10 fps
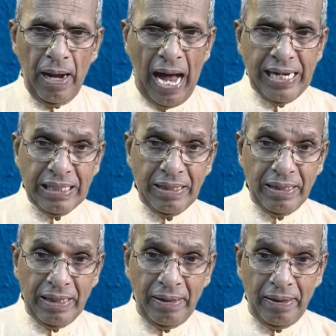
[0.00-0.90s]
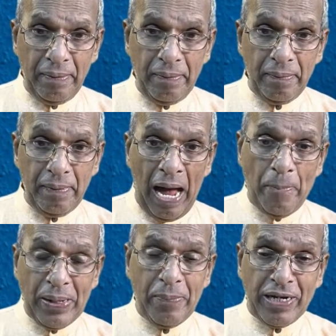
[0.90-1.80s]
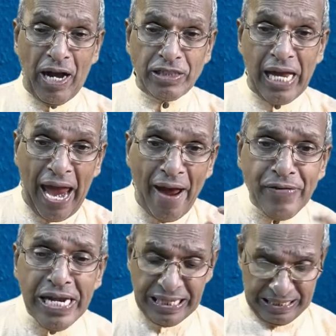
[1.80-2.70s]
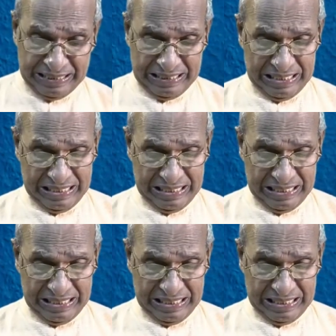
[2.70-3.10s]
And happened because heaven